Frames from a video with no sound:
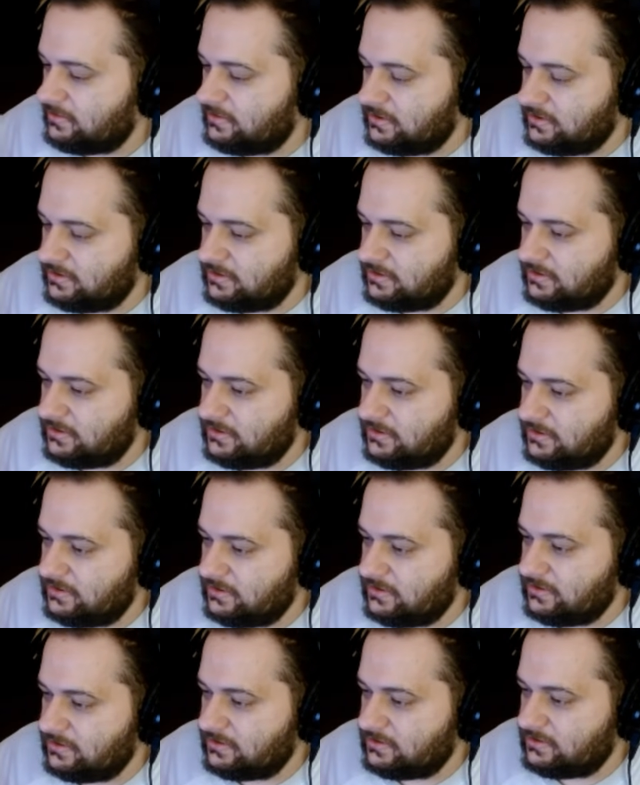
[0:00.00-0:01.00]
There's
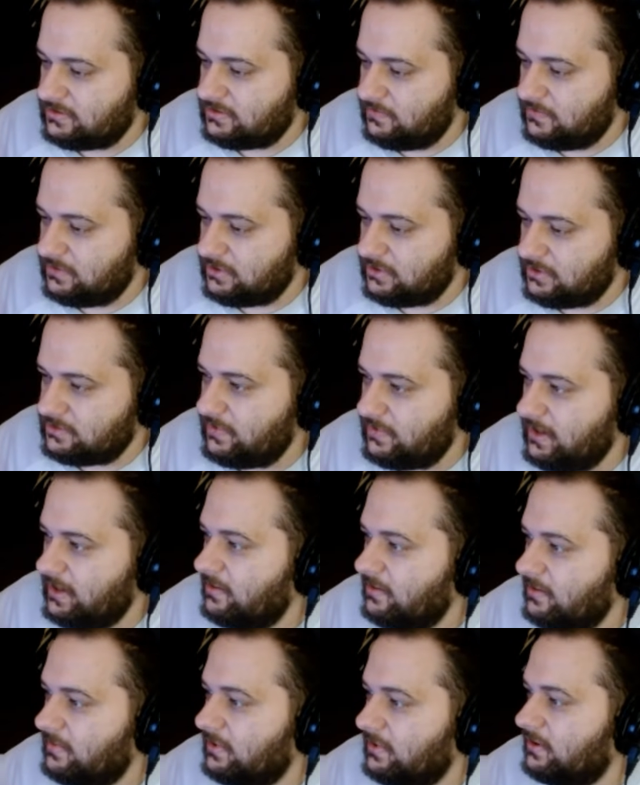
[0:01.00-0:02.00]
so much
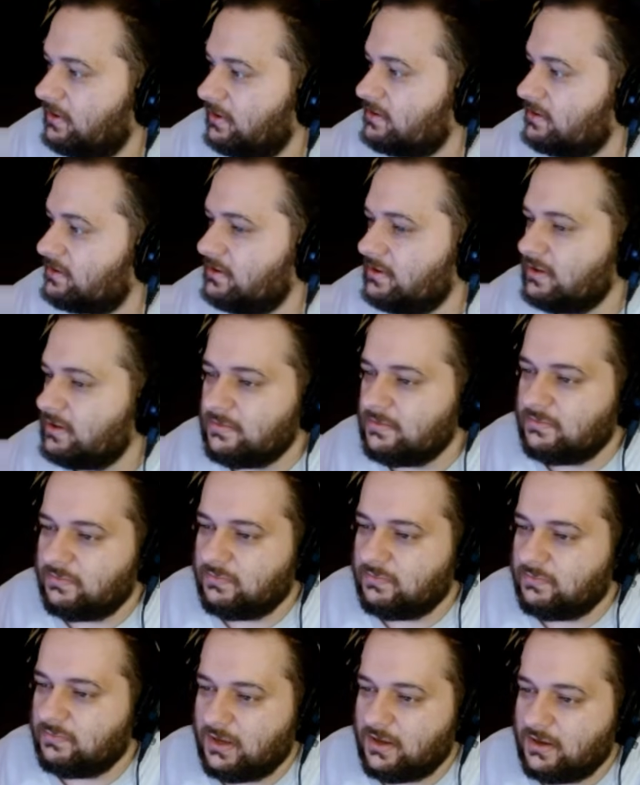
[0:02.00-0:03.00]
spam on this. Can I
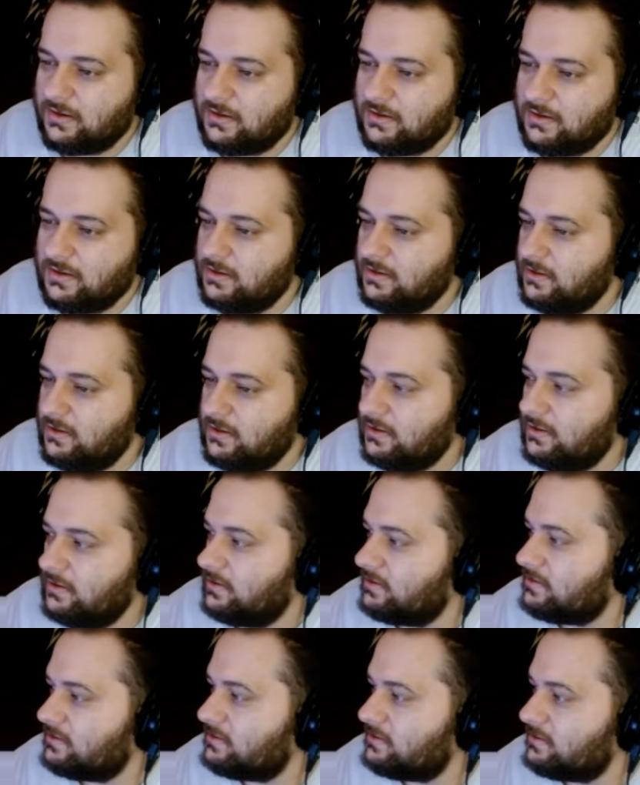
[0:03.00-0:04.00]
block any of
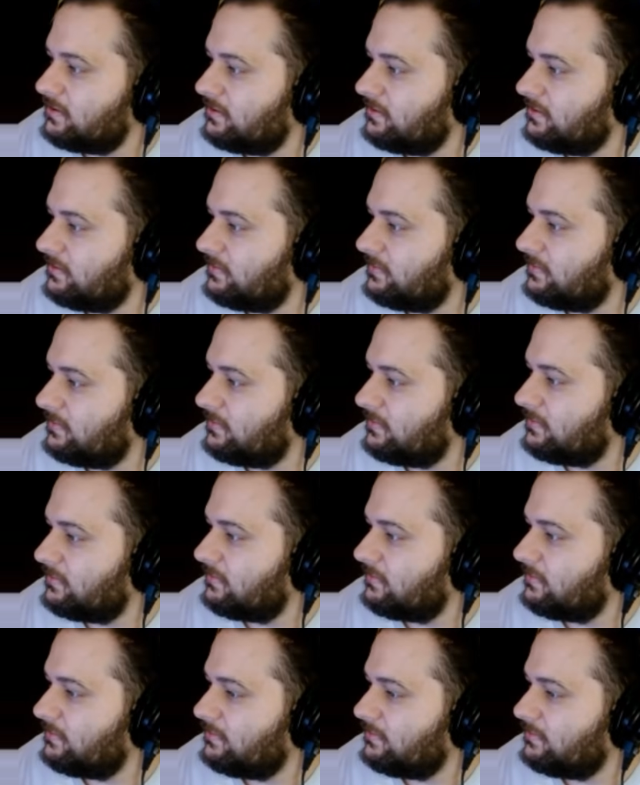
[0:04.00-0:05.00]
this stuff?
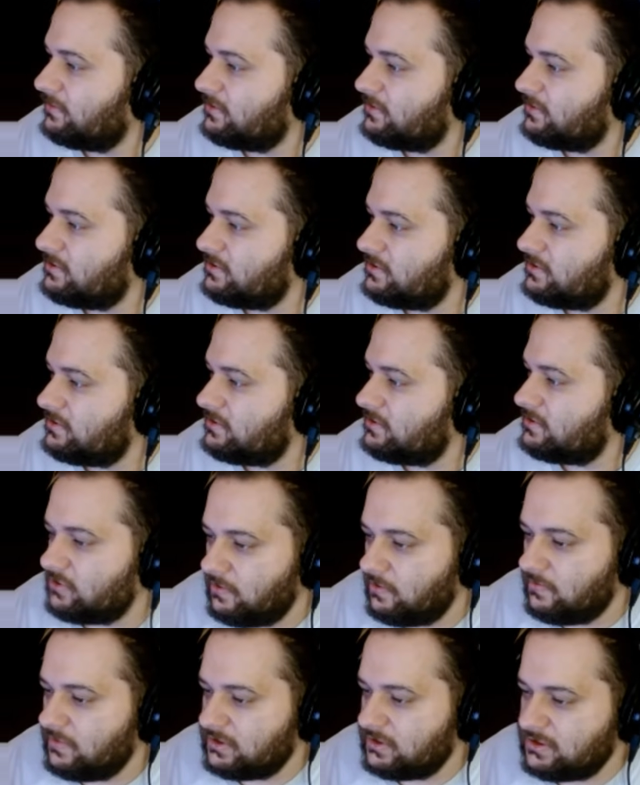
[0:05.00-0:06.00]

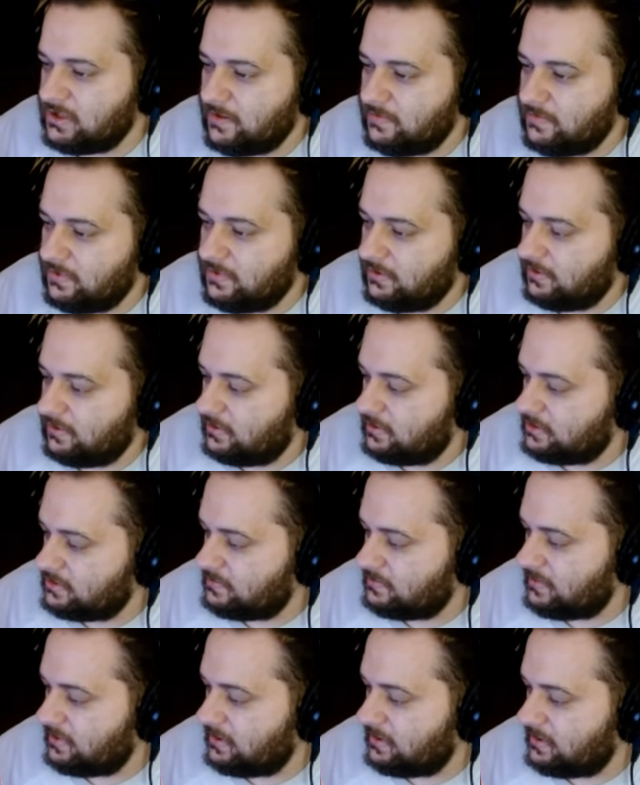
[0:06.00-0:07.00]
So much happening on this
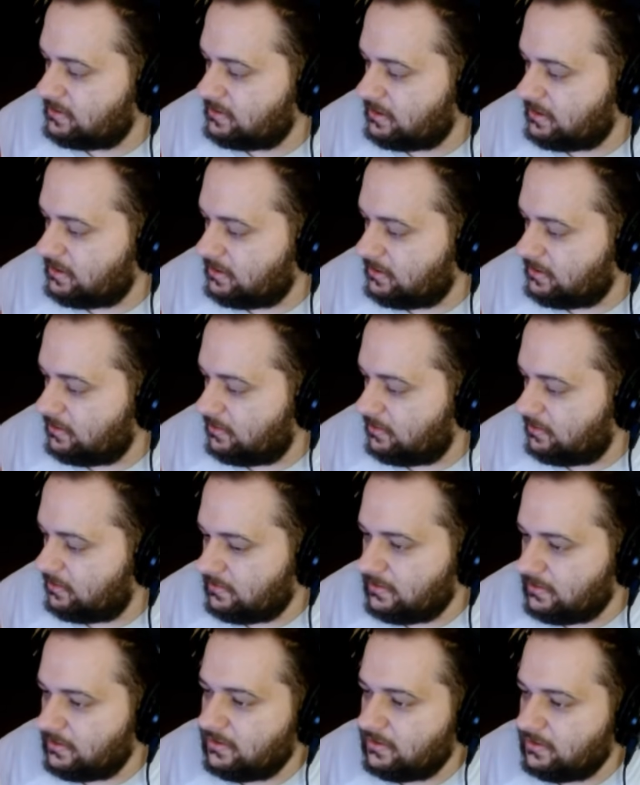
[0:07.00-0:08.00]
page. Let it
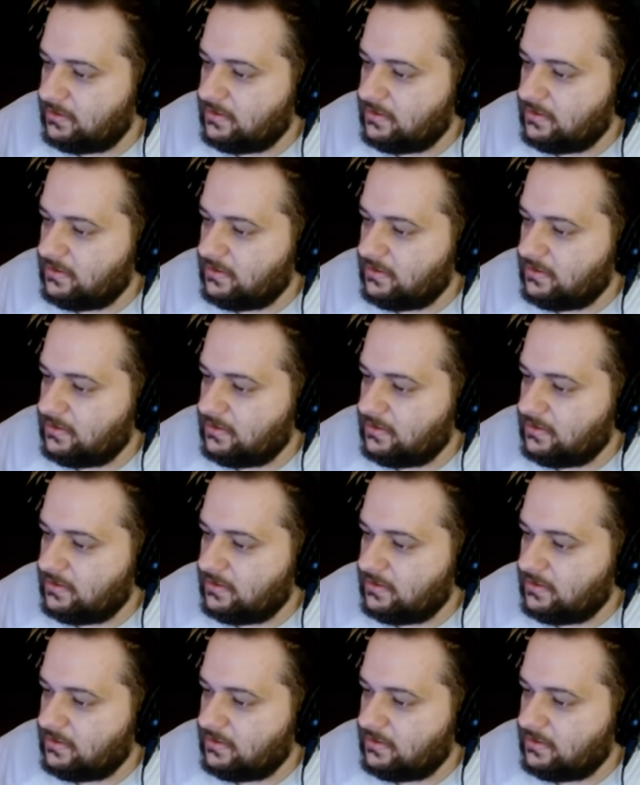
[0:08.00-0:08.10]
load.